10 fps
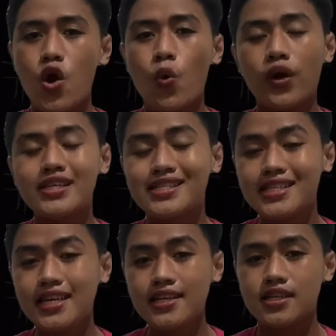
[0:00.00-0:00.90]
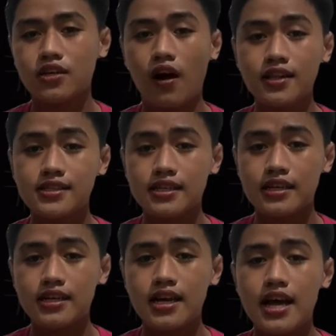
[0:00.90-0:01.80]
where c is a
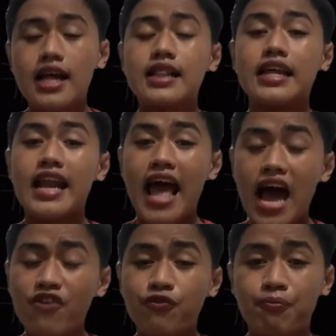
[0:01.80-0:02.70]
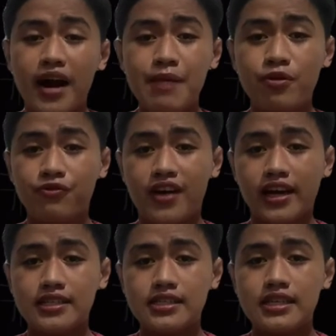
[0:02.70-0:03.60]
constant, then f prime of
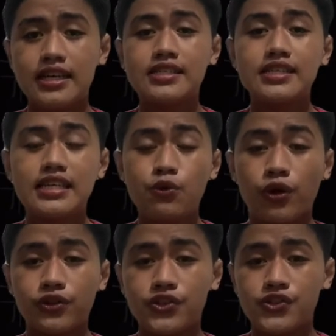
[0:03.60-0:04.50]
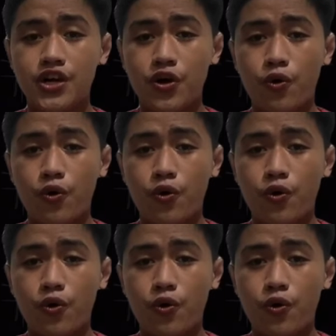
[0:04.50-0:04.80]
x is equal to 0,